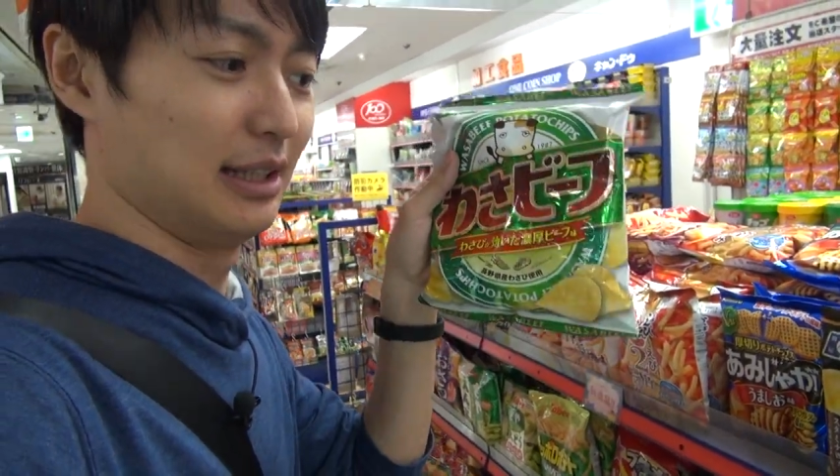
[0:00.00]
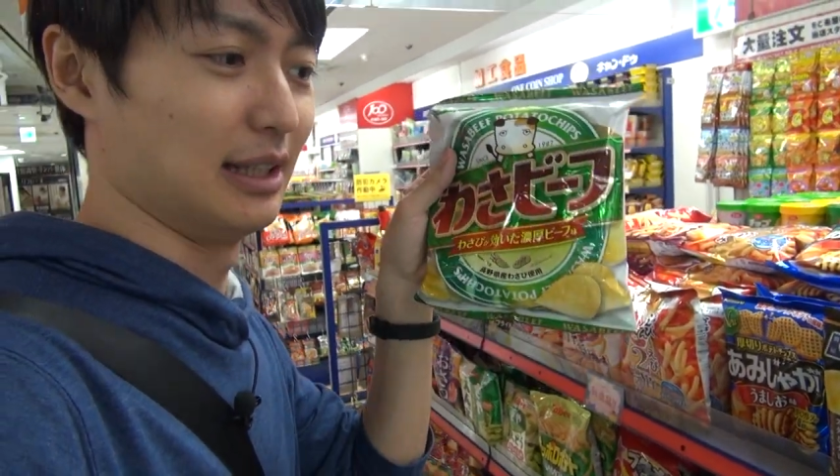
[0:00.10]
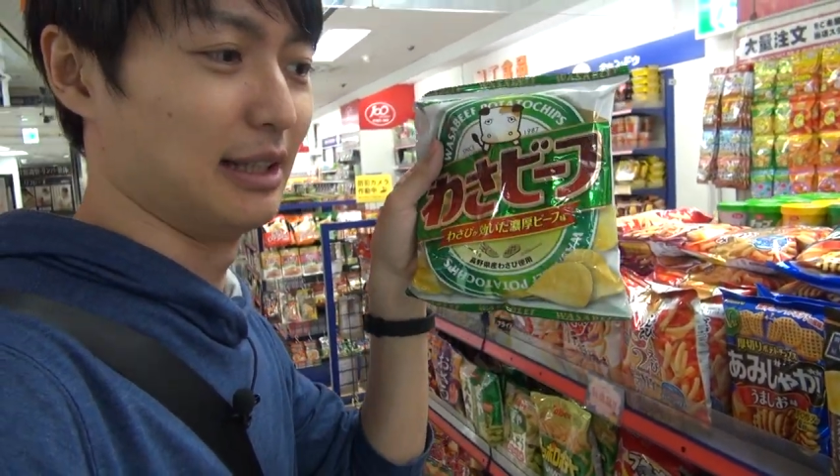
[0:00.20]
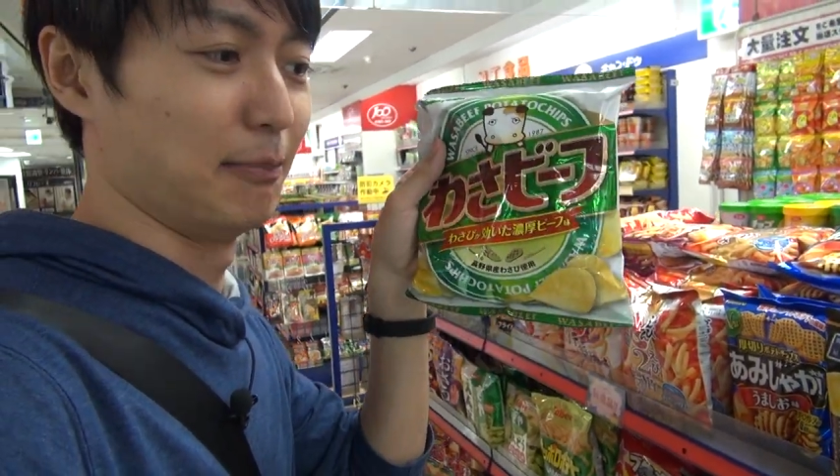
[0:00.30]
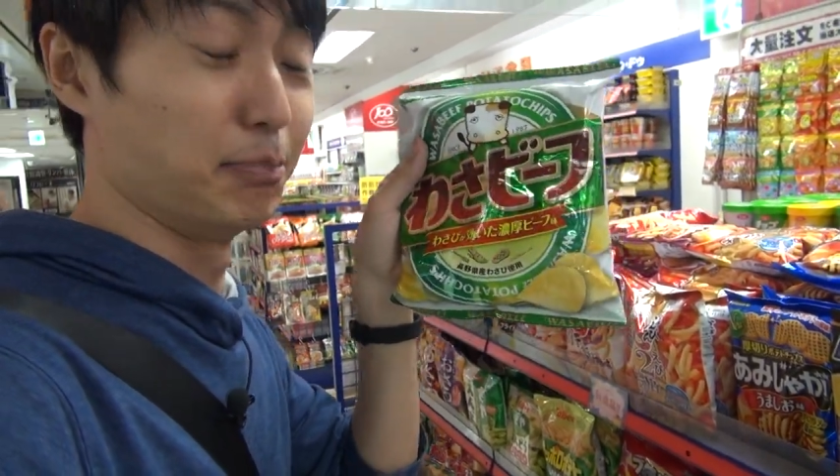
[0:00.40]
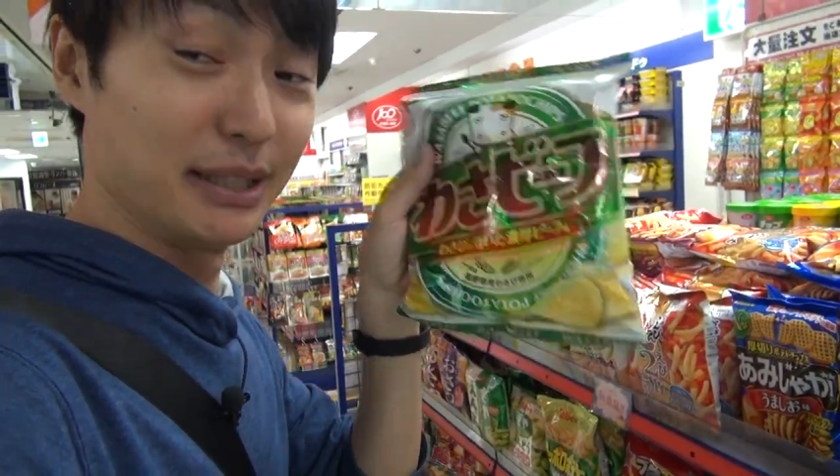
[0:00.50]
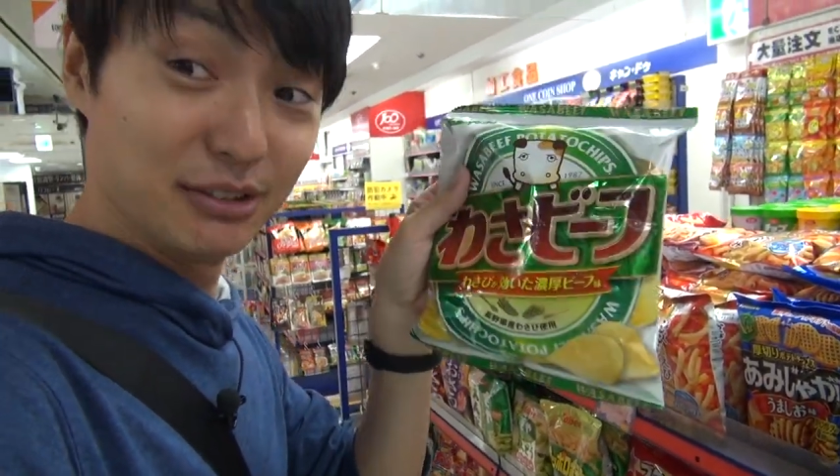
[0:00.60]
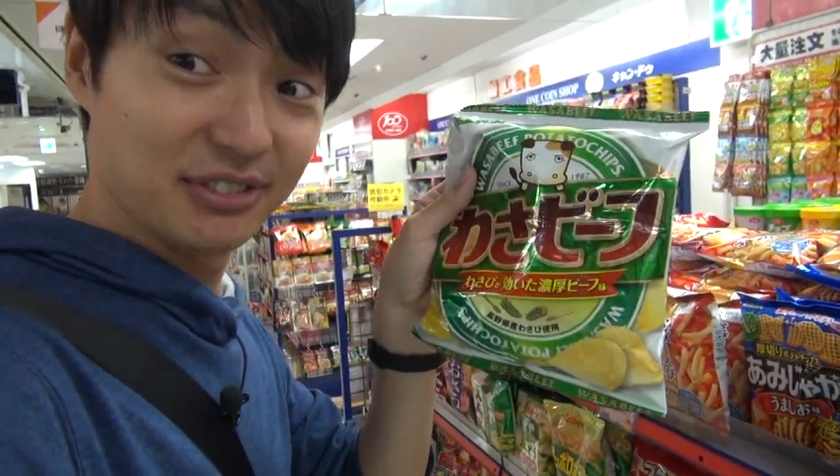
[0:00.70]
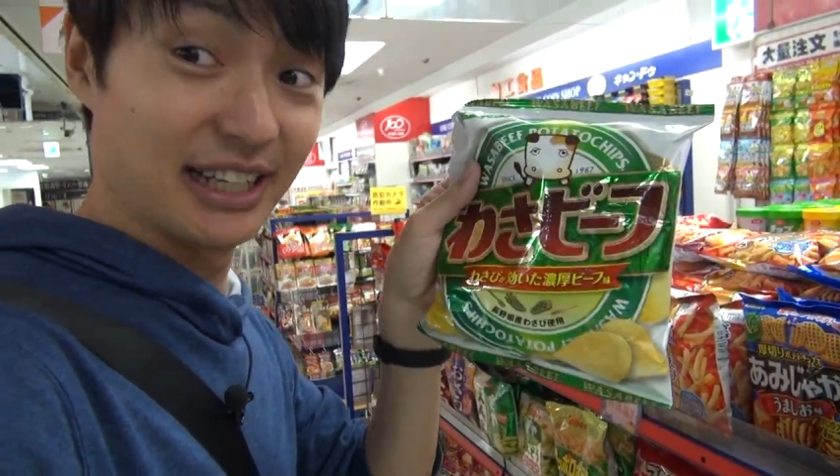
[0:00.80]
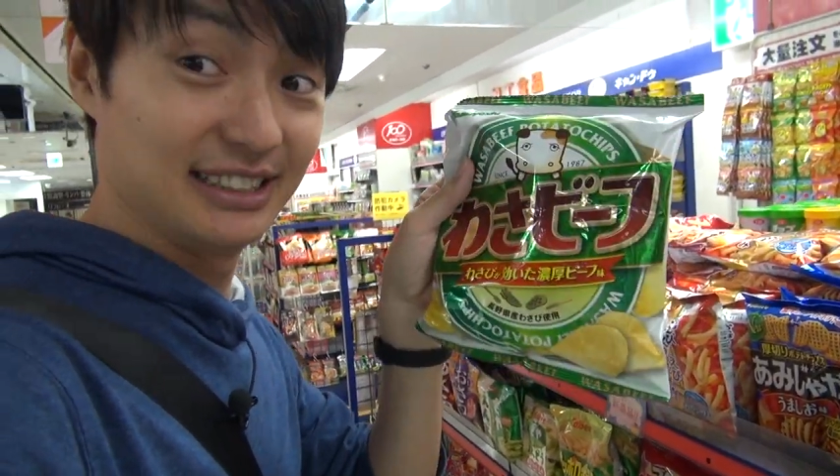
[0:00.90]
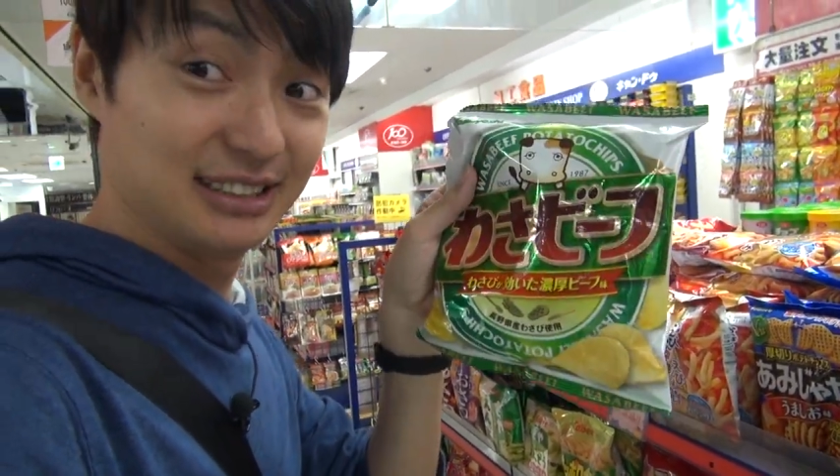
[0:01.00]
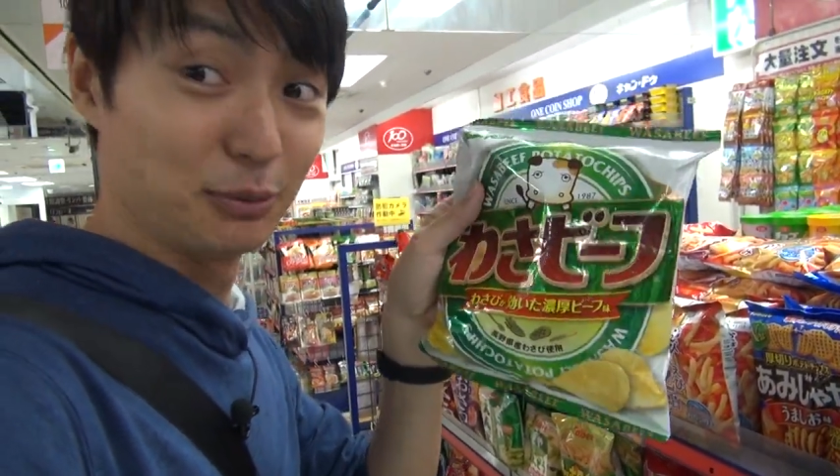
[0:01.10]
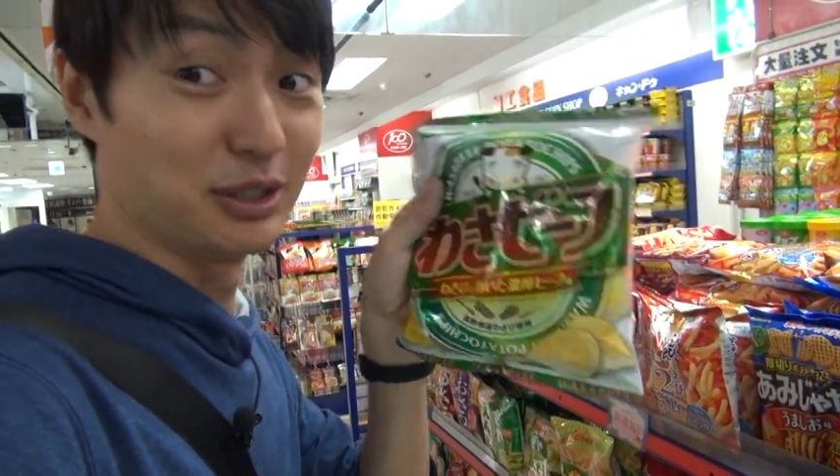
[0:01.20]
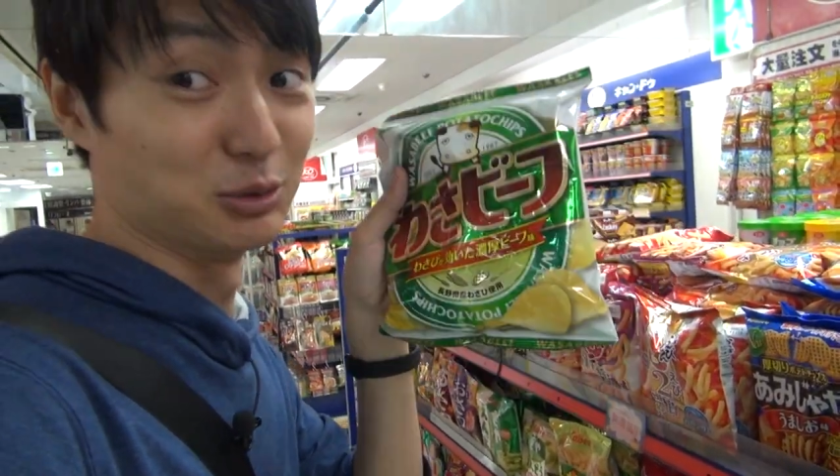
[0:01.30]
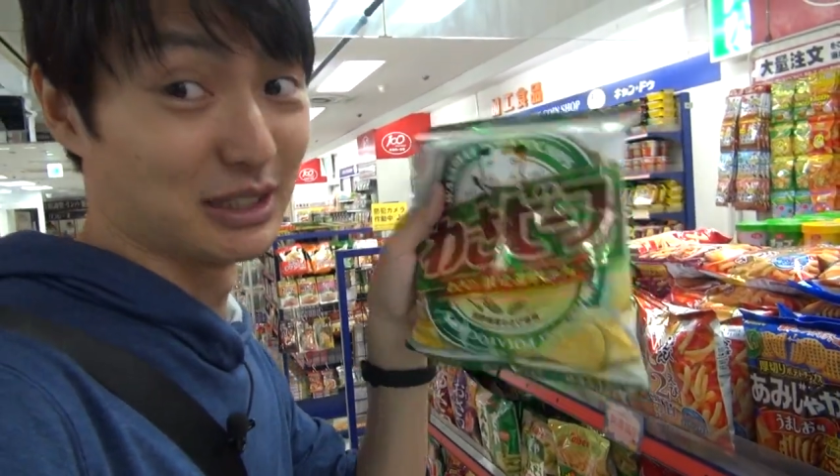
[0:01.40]
the beef taste
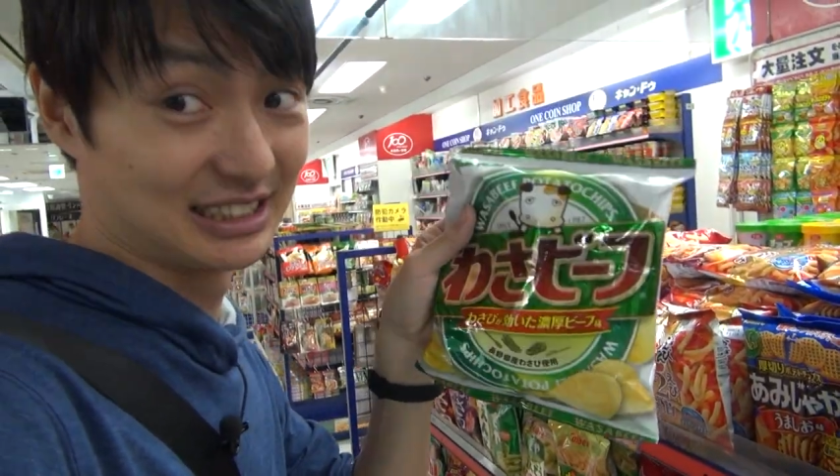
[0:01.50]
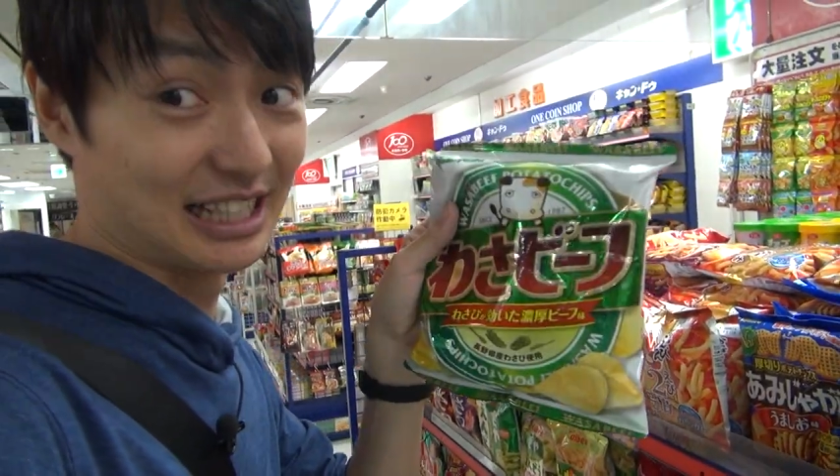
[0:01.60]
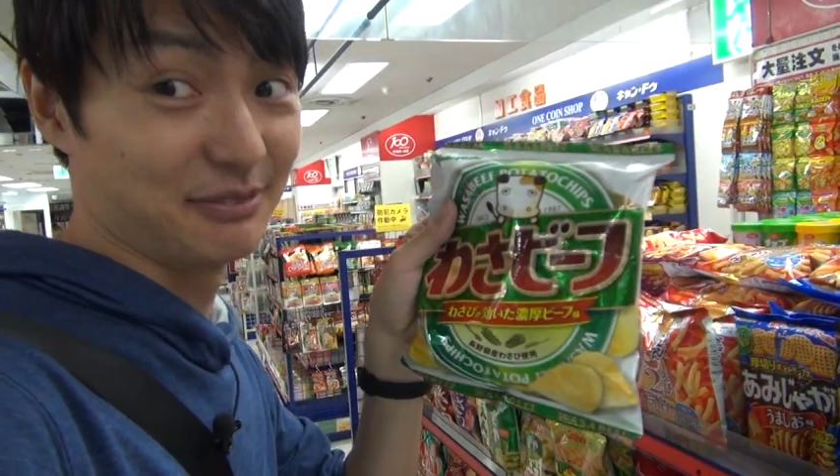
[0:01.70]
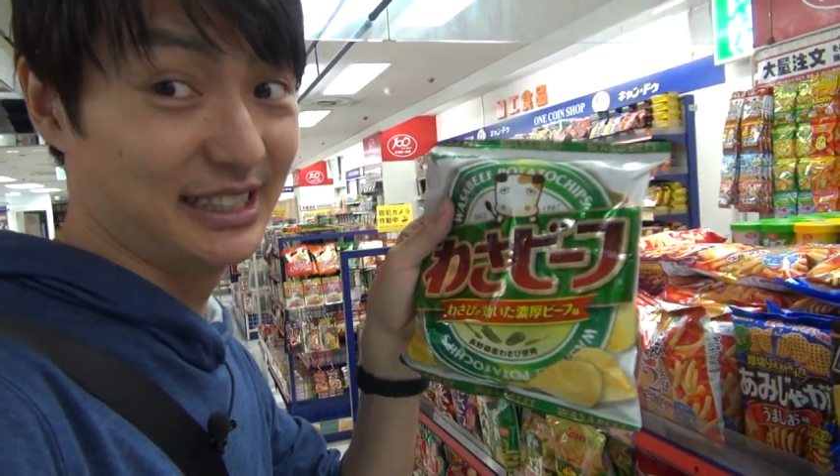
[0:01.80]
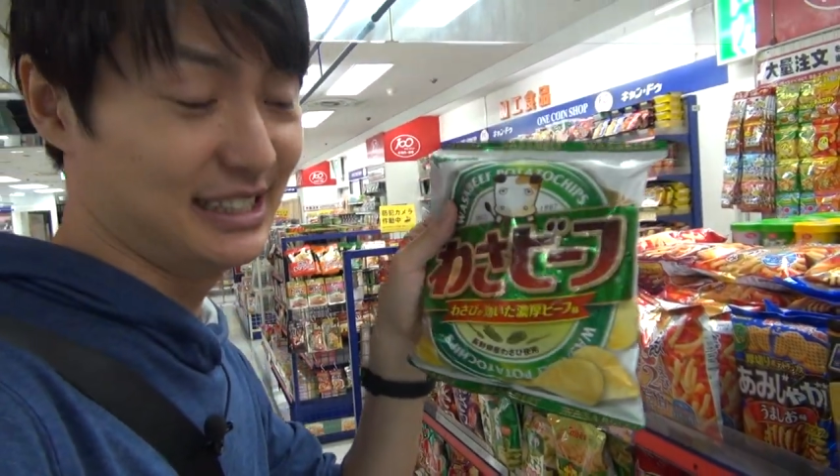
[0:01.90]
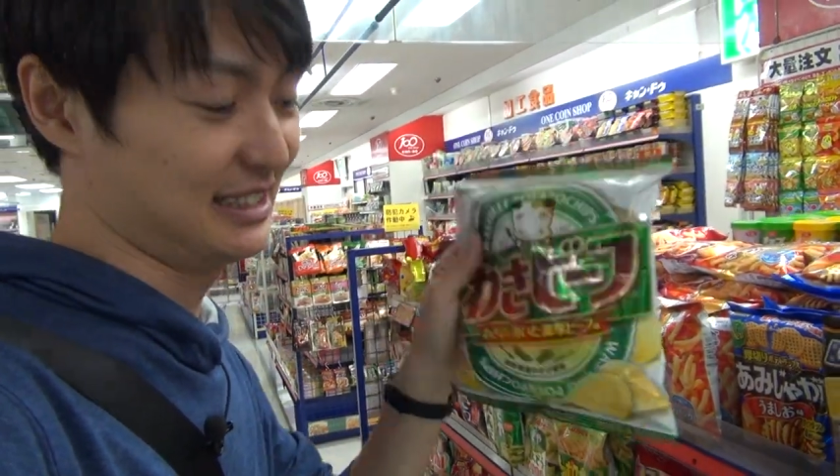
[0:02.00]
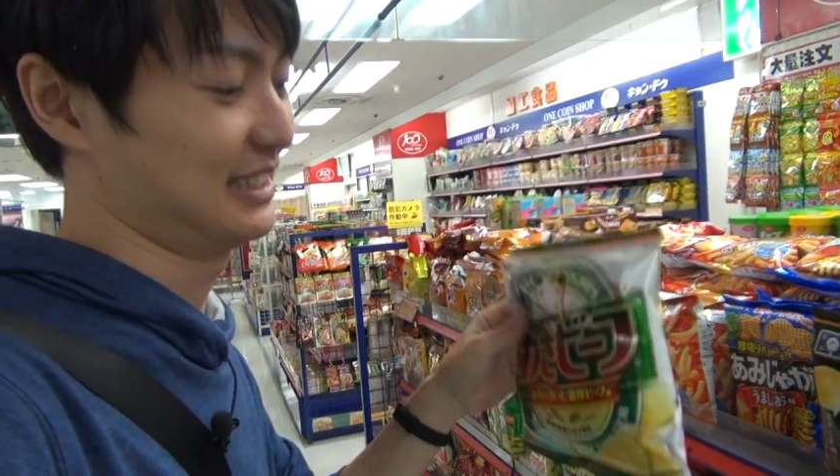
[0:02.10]
with wasabi.